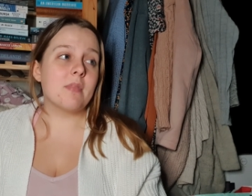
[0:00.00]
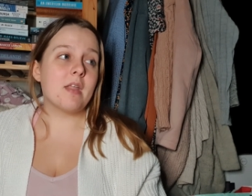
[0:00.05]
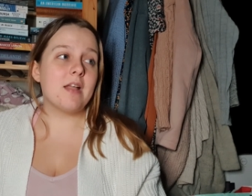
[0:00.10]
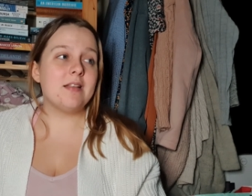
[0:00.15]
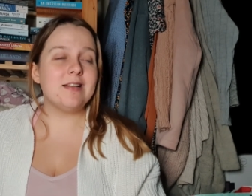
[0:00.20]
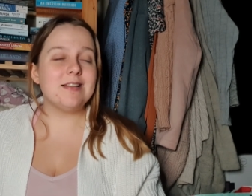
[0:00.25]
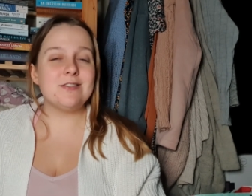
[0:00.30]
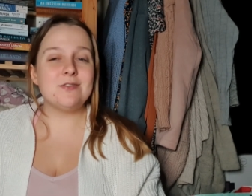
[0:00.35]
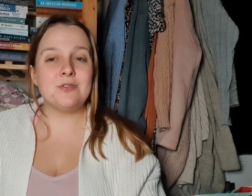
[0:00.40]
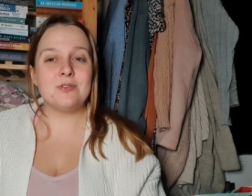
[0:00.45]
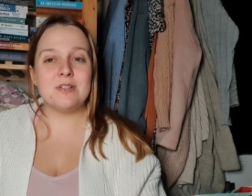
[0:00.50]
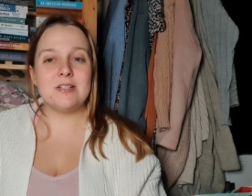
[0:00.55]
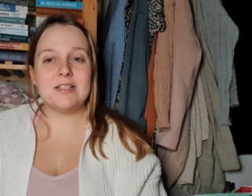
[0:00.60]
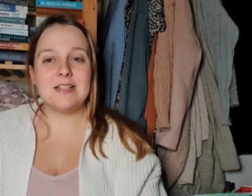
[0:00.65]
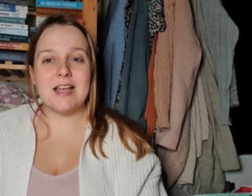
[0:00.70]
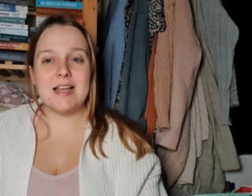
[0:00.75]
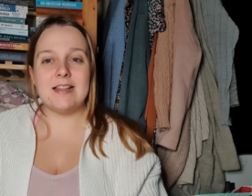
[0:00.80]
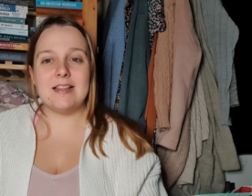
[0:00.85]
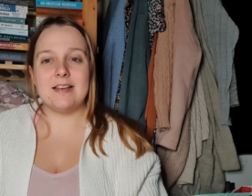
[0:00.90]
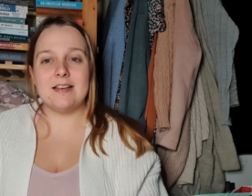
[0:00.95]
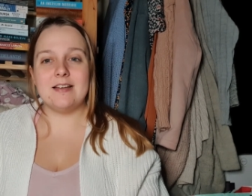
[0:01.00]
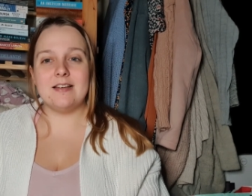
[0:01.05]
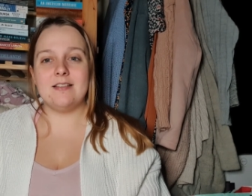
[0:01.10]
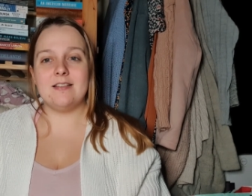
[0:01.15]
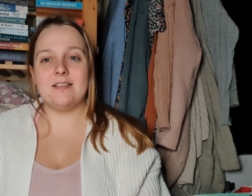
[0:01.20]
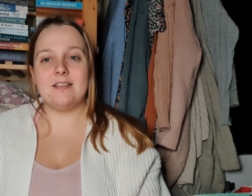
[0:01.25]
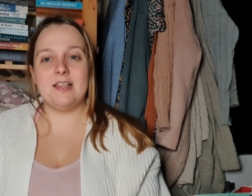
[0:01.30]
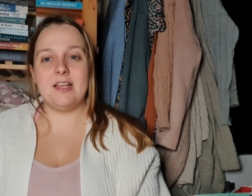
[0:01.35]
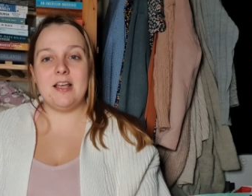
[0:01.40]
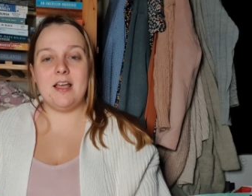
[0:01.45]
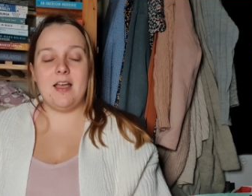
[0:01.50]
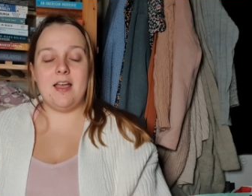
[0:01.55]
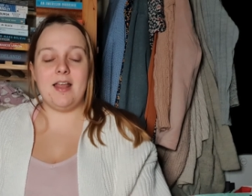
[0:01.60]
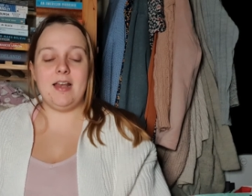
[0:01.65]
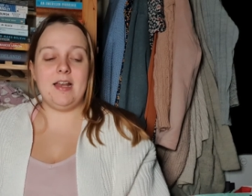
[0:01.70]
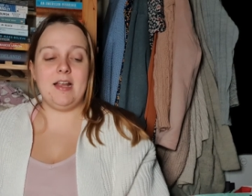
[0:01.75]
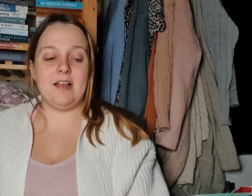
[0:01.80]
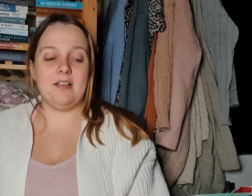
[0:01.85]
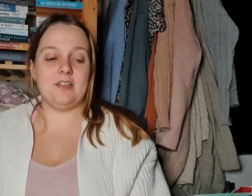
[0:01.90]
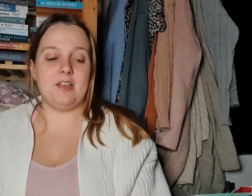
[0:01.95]
That's not to say that the
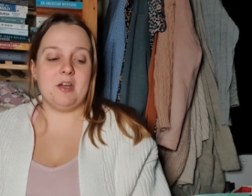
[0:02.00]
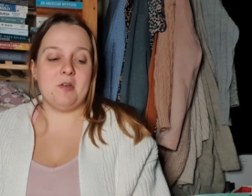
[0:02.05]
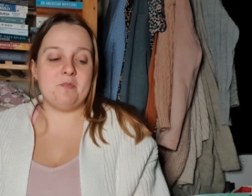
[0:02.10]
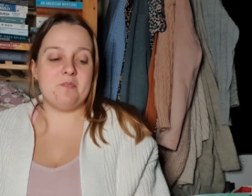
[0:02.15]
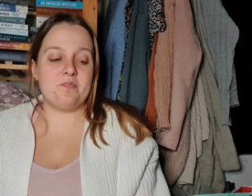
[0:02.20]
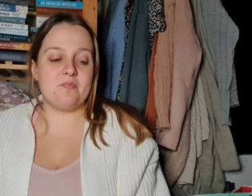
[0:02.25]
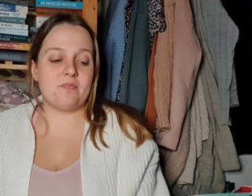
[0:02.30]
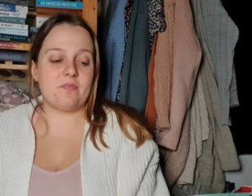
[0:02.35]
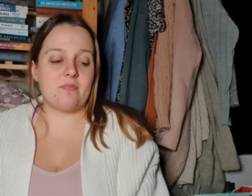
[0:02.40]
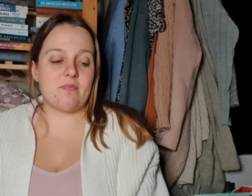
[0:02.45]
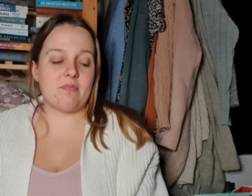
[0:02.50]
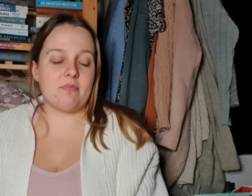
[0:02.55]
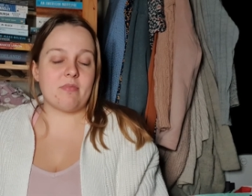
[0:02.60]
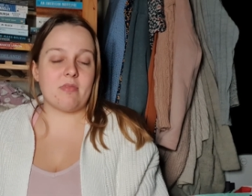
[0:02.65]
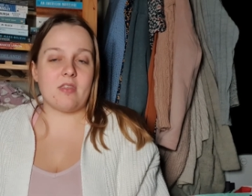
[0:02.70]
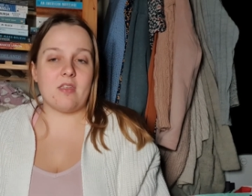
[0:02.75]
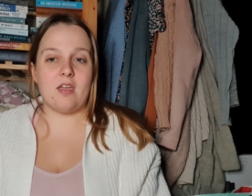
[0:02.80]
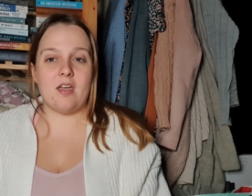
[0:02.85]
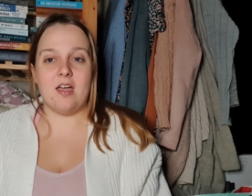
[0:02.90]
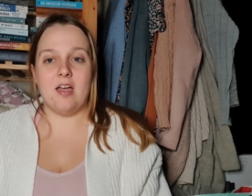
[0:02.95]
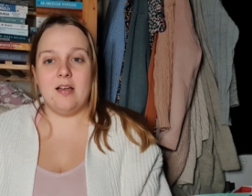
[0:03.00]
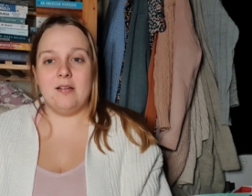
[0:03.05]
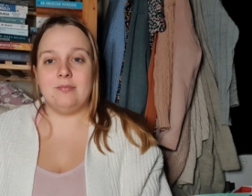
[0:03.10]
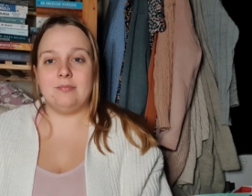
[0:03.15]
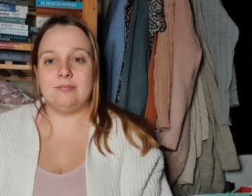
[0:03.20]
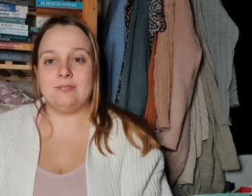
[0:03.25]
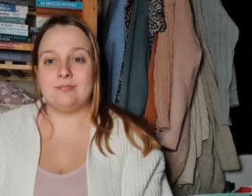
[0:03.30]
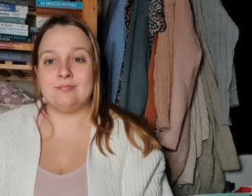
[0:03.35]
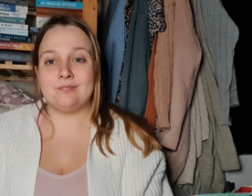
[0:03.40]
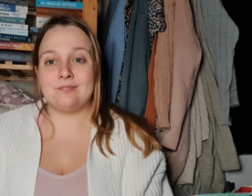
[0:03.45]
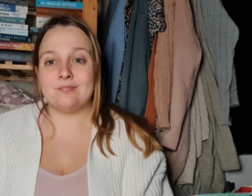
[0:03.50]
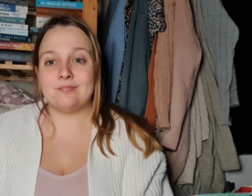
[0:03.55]
any other um,